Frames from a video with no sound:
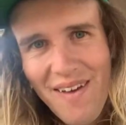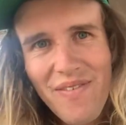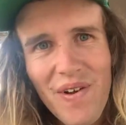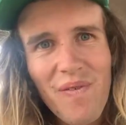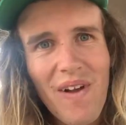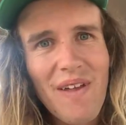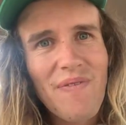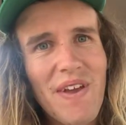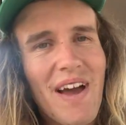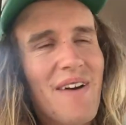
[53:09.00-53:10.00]

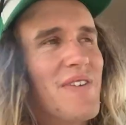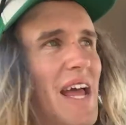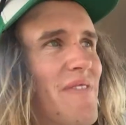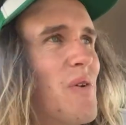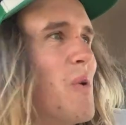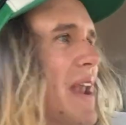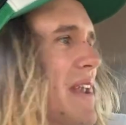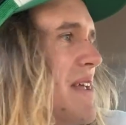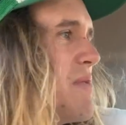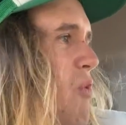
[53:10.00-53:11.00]
have ever
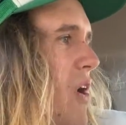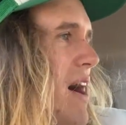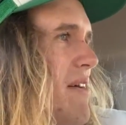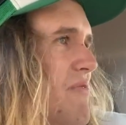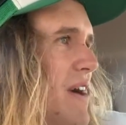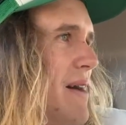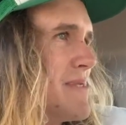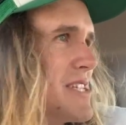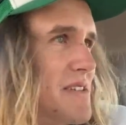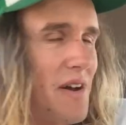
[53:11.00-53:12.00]
wondered why
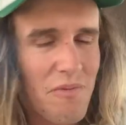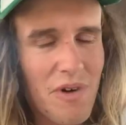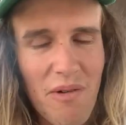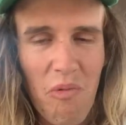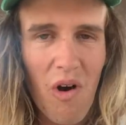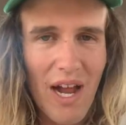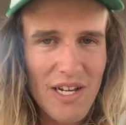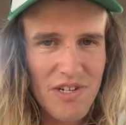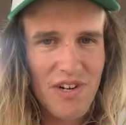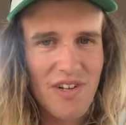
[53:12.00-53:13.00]
farmers don't wear
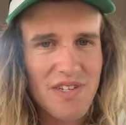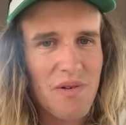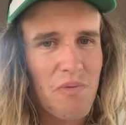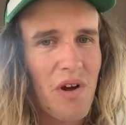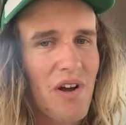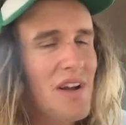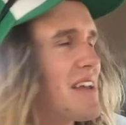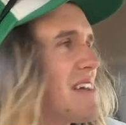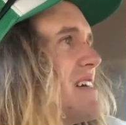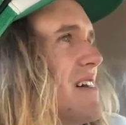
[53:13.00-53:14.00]
white shirts to work,
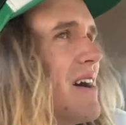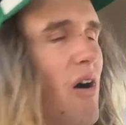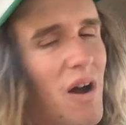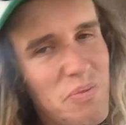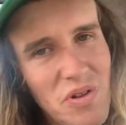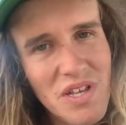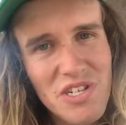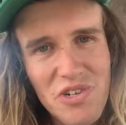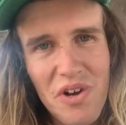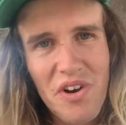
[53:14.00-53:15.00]
I put
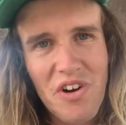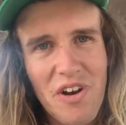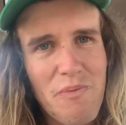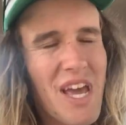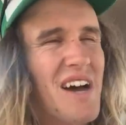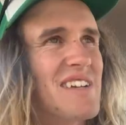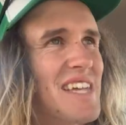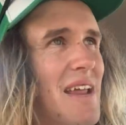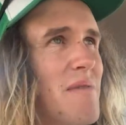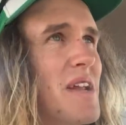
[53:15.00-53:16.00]
this shirt on about
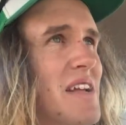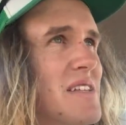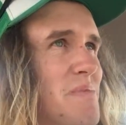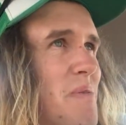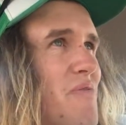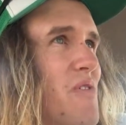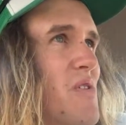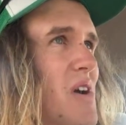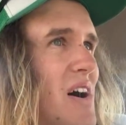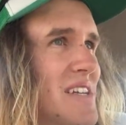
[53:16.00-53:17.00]
10 minutes
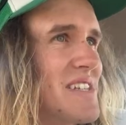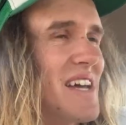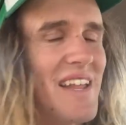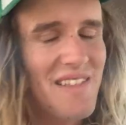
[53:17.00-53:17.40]
before I started